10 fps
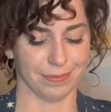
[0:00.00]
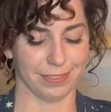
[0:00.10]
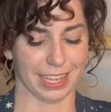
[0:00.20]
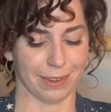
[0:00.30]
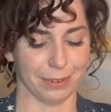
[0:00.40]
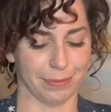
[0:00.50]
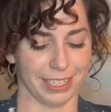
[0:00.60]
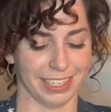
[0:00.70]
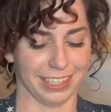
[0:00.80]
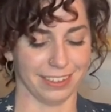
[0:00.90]
that would
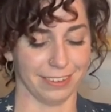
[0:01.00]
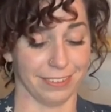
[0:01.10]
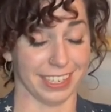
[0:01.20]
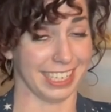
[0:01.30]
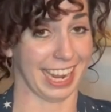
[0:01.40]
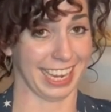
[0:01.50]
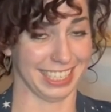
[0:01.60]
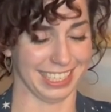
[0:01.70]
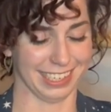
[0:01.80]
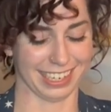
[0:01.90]
be
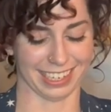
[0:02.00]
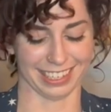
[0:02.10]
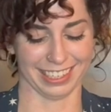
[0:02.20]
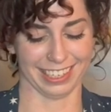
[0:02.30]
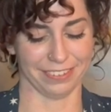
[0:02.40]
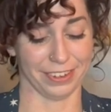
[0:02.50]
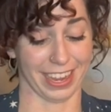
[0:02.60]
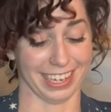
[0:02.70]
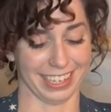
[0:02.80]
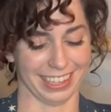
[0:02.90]
fantastic. If you
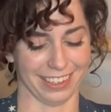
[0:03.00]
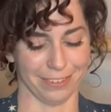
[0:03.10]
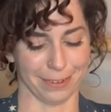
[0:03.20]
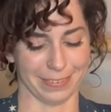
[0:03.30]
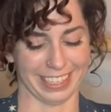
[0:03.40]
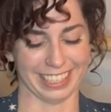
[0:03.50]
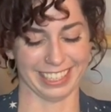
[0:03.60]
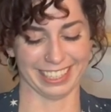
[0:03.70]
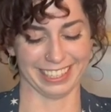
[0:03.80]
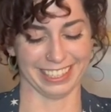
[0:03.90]
had anything for me,
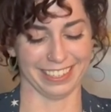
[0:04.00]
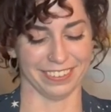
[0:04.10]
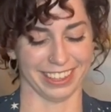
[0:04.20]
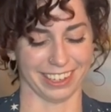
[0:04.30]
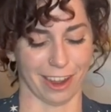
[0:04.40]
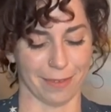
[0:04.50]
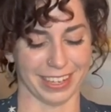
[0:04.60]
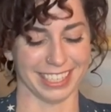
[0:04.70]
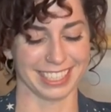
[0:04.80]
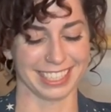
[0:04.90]
you could leave it in the
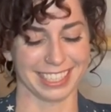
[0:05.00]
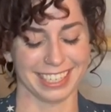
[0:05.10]
comments.